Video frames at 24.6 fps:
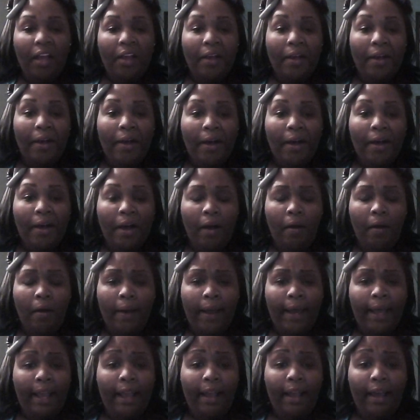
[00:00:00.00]
Okay,
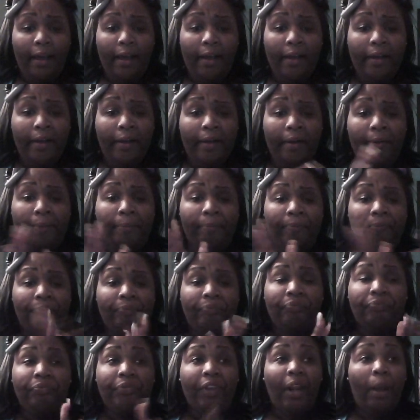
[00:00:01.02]

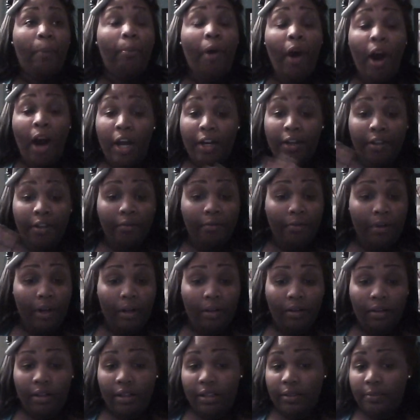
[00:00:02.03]
pardon the
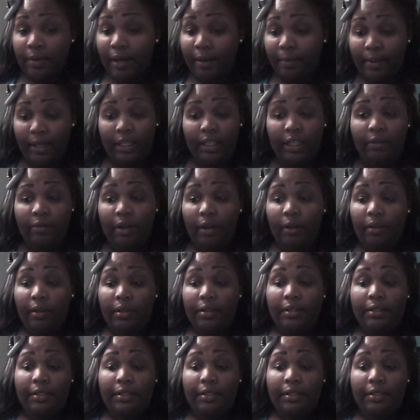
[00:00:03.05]
rollers, my bendy rollers.